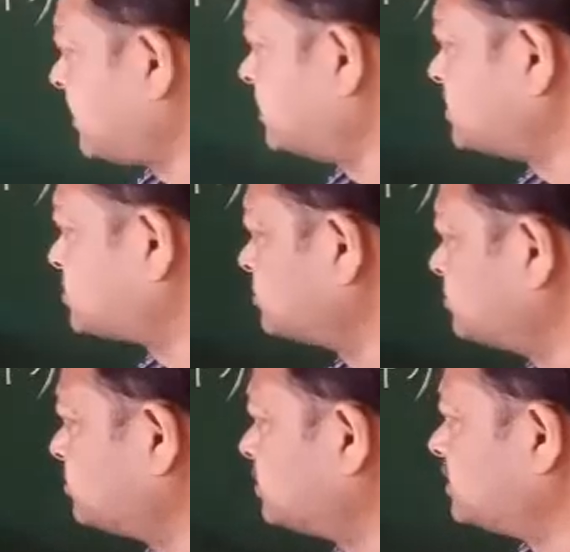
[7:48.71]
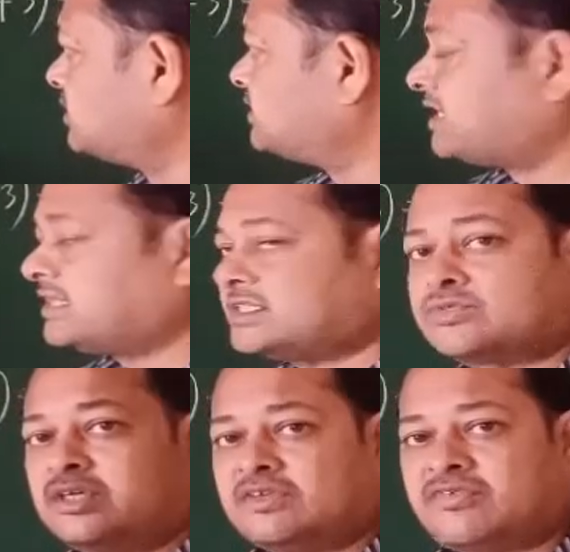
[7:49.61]
minus 2, that
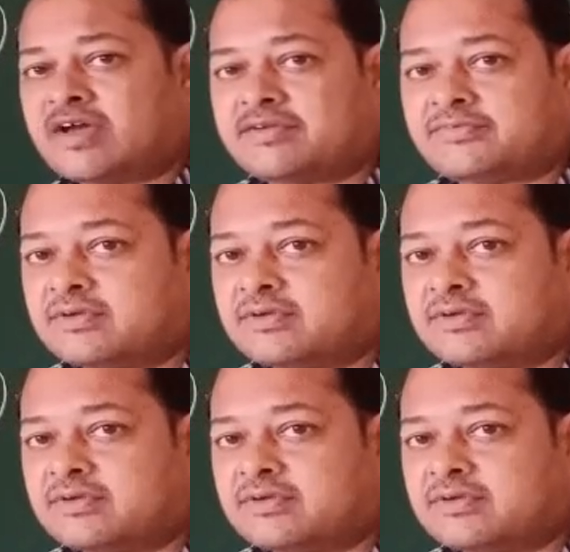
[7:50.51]
is 25,